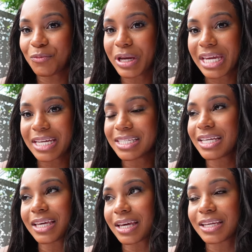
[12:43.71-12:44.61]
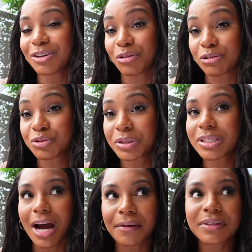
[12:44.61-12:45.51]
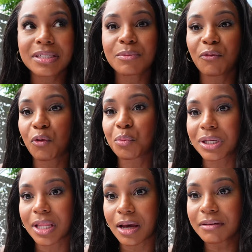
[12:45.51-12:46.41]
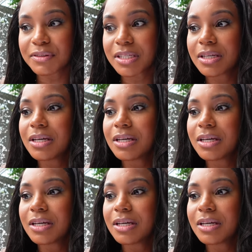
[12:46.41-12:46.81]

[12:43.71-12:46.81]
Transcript: we didn't get any groceries obviously before we left